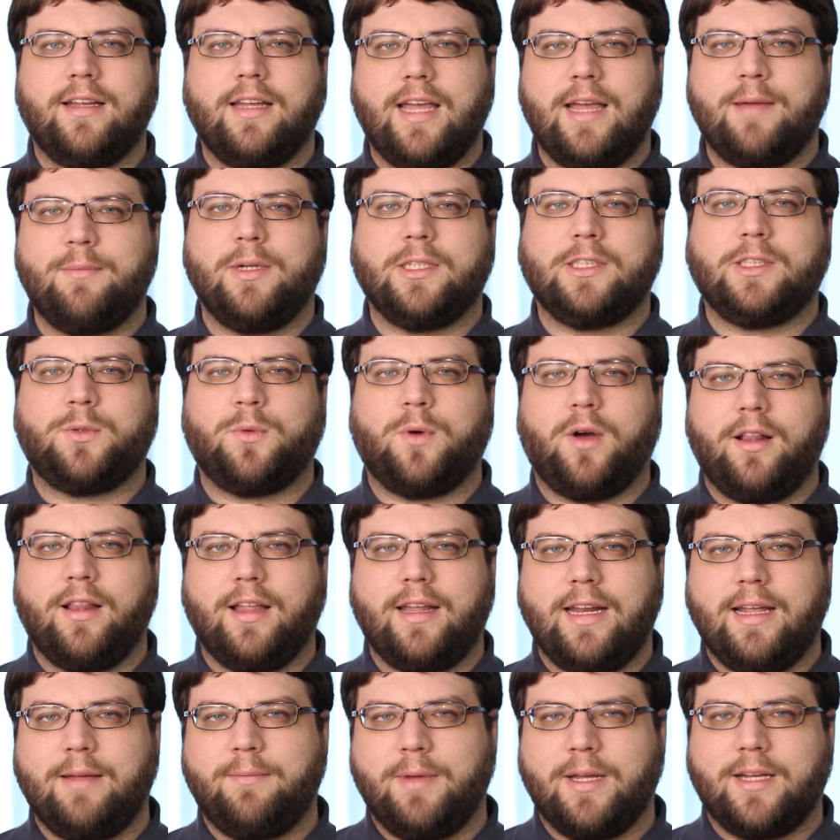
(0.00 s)
image
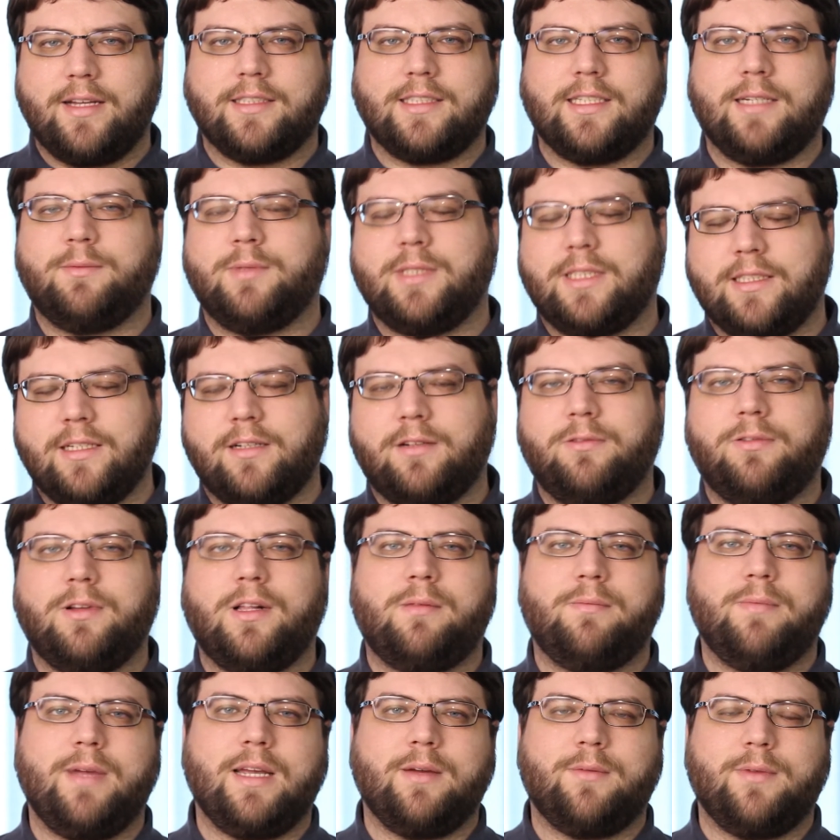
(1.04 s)
quality because I'm still
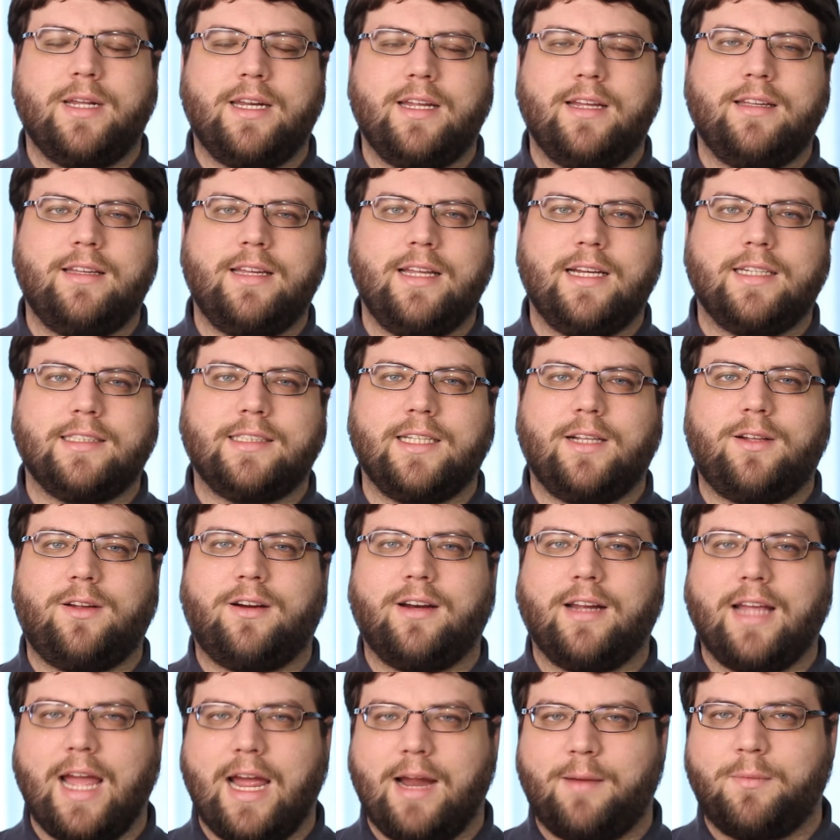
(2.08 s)
filming with a
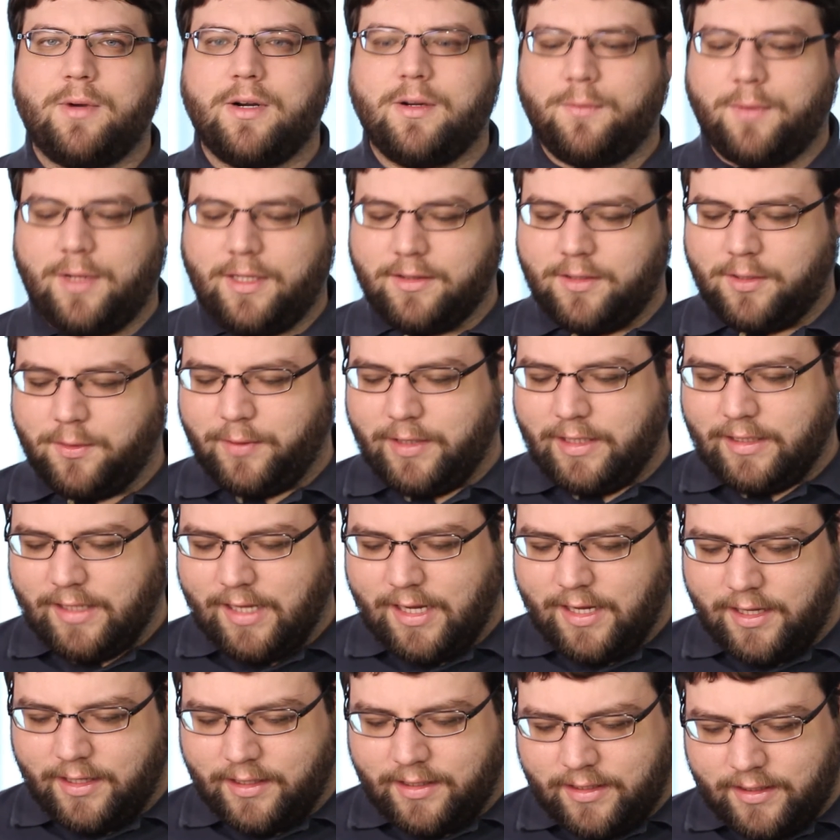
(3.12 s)
DSLR camera while doing
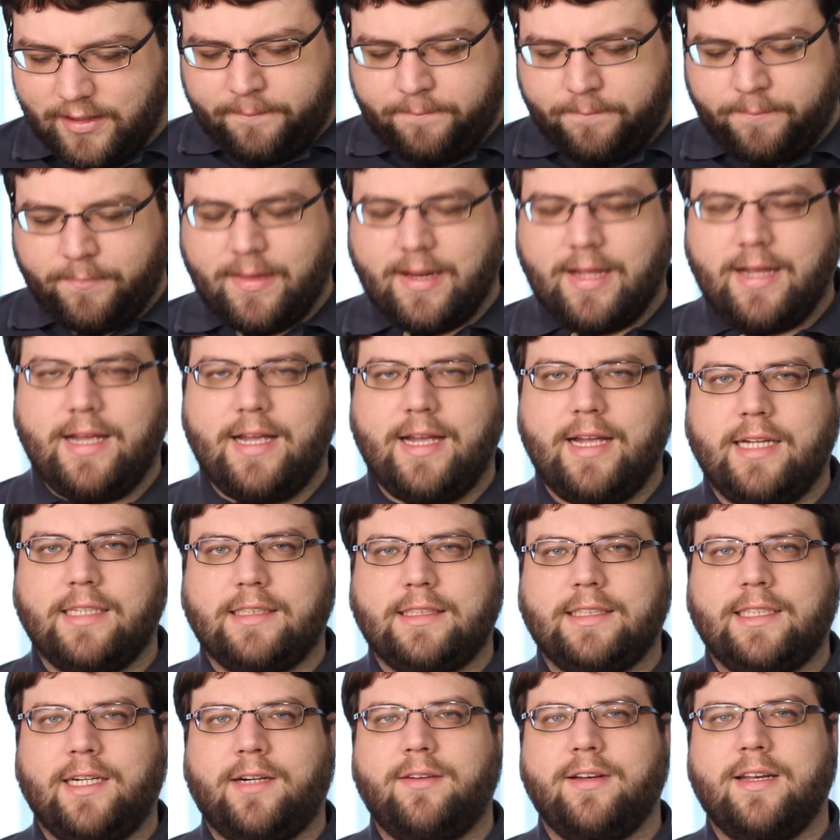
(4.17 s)
that. I
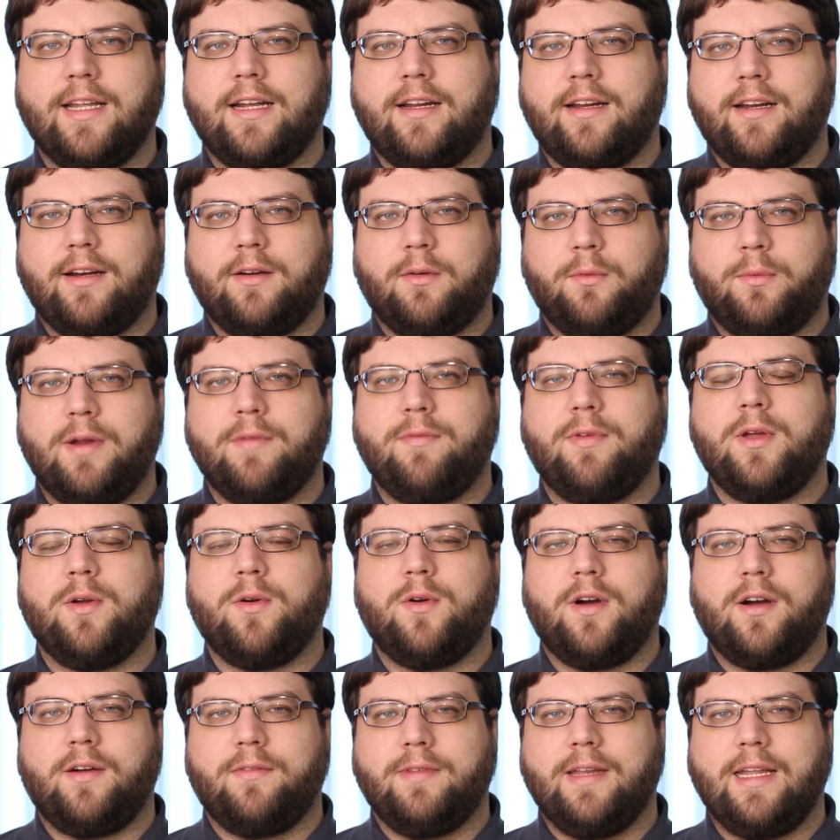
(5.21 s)
shared the
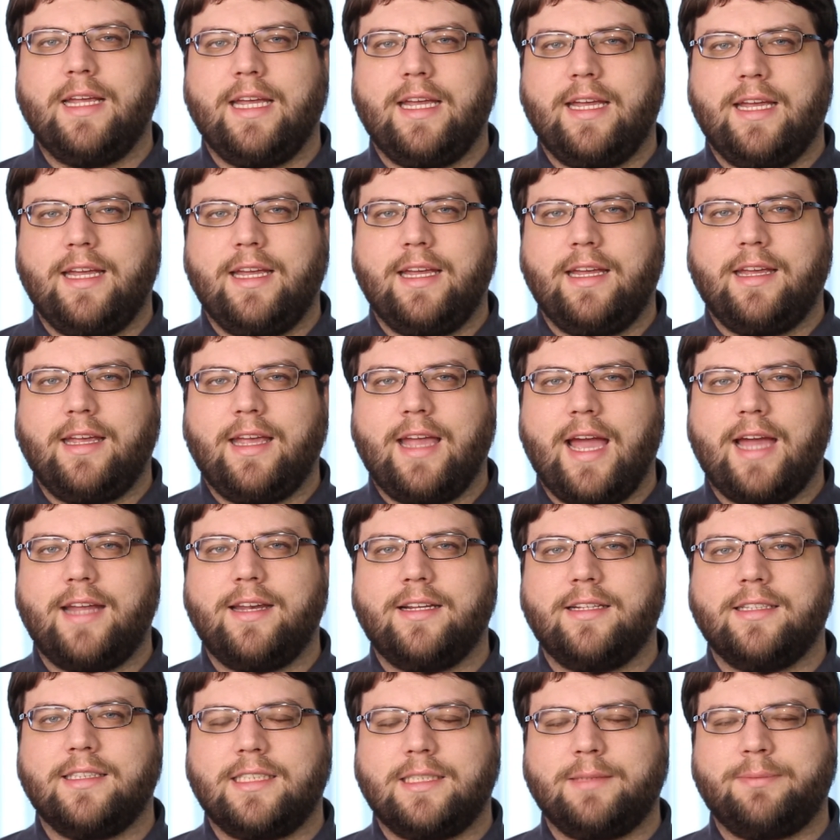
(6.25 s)
review of the
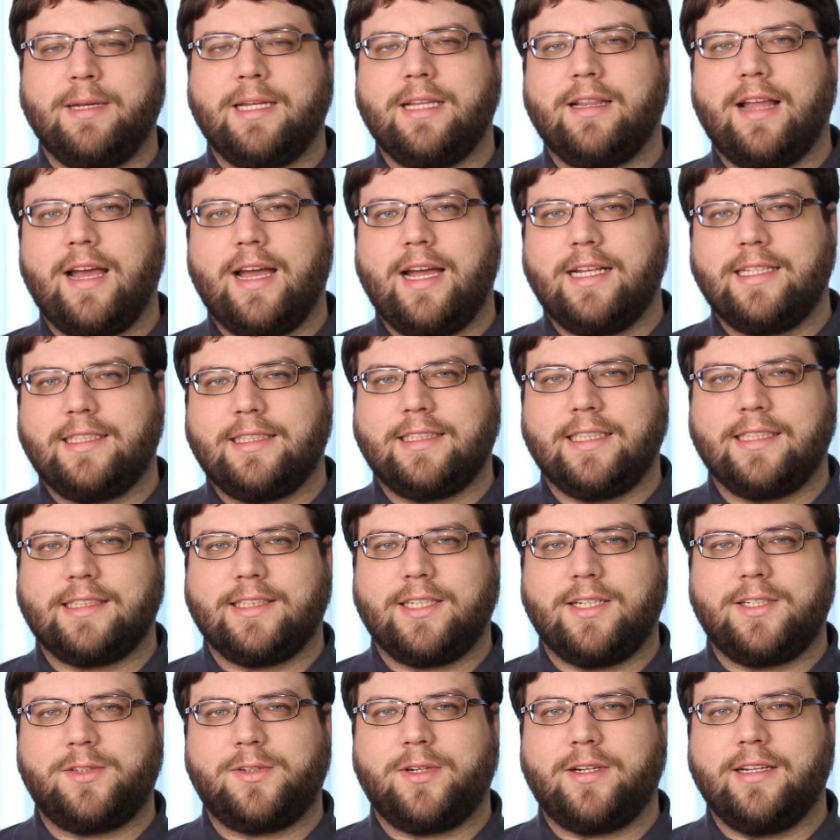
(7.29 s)
Canon Speedlight
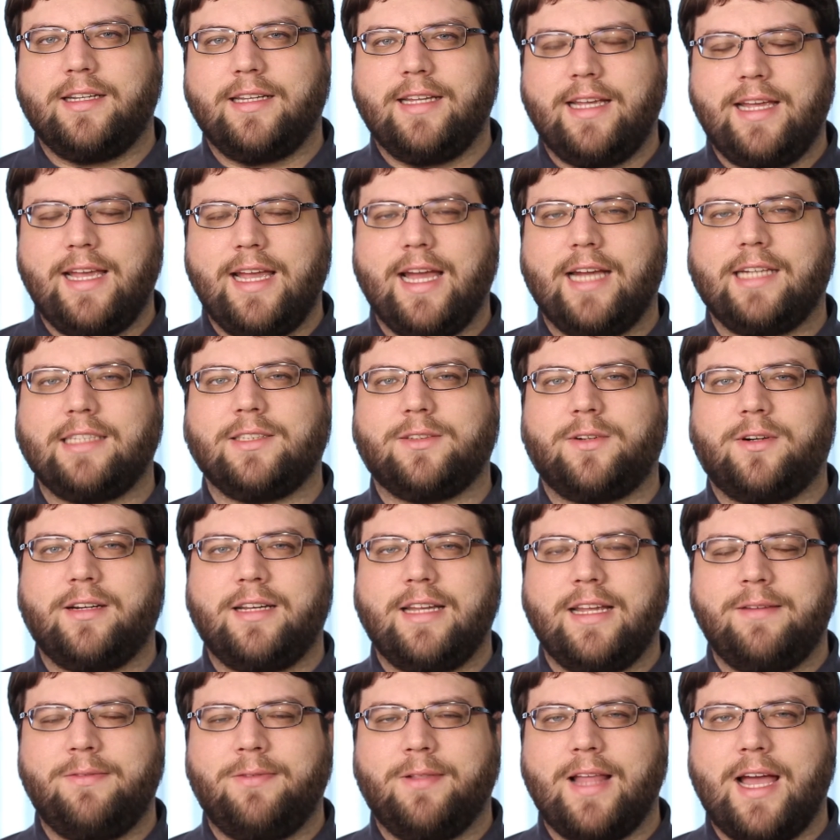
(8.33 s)
600
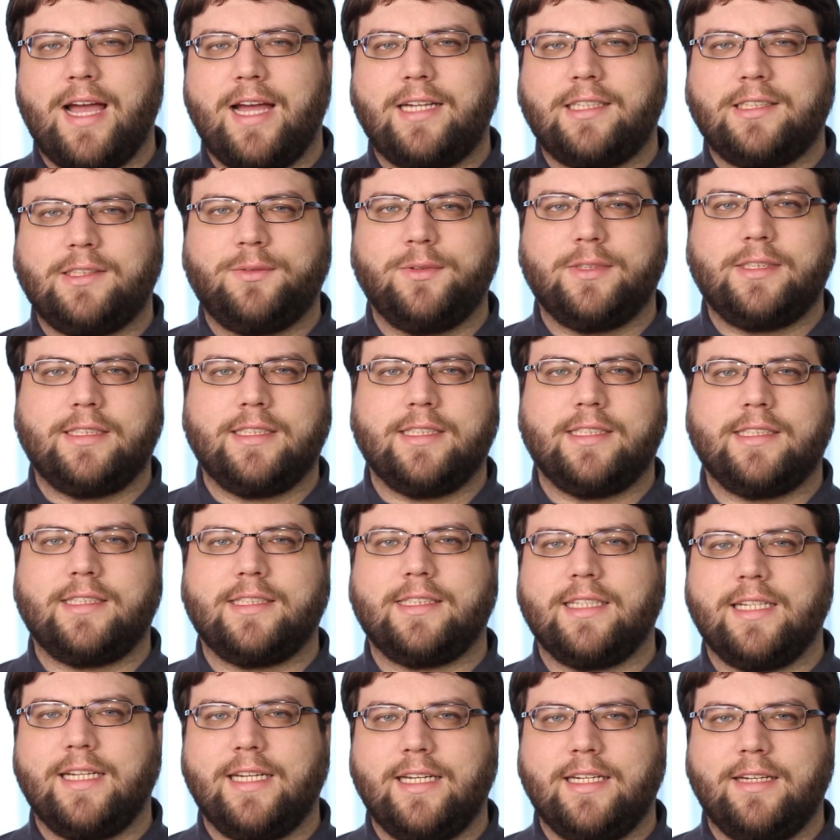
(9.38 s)
EXRT flash, which
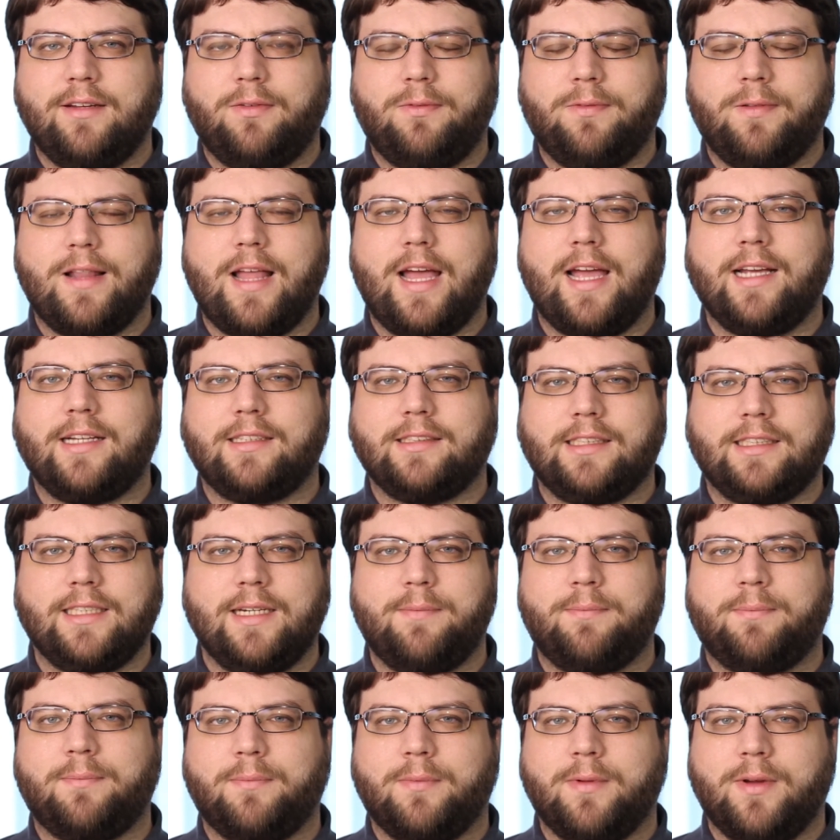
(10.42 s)
is the
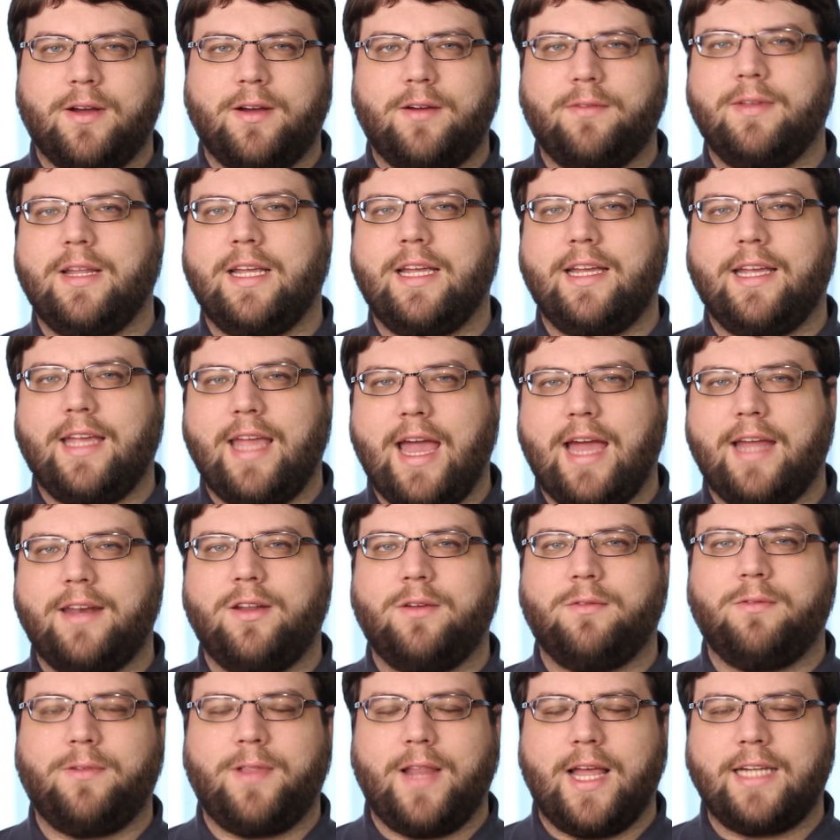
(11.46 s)
flagship of the
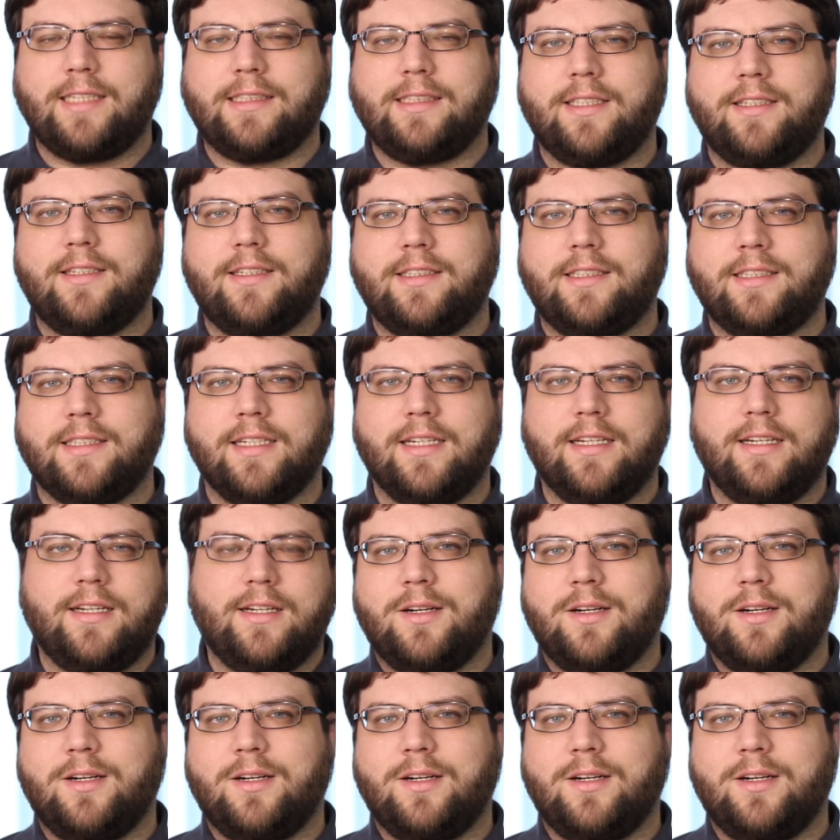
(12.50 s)
Canon flashes.